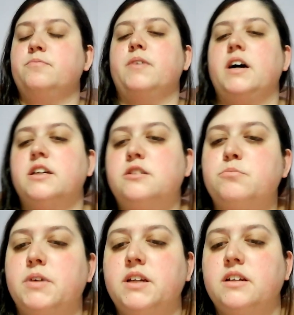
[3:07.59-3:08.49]
Us,
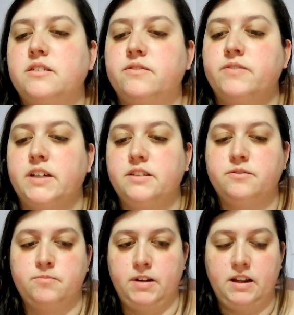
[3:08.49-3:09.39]
but
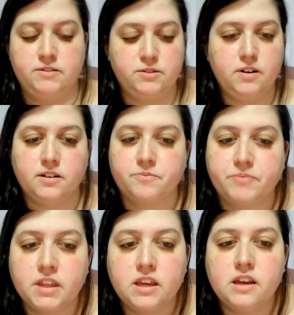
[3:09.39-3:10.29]
I was wrong.
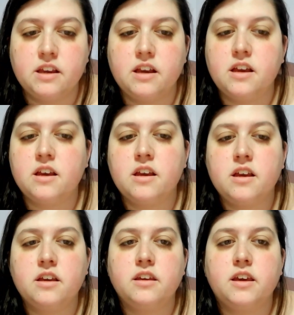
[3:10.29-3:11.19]

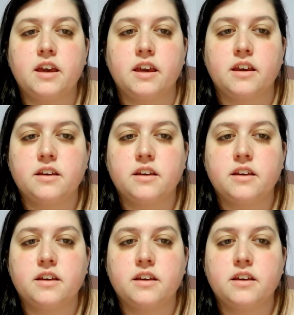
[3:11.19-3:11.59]
Okay,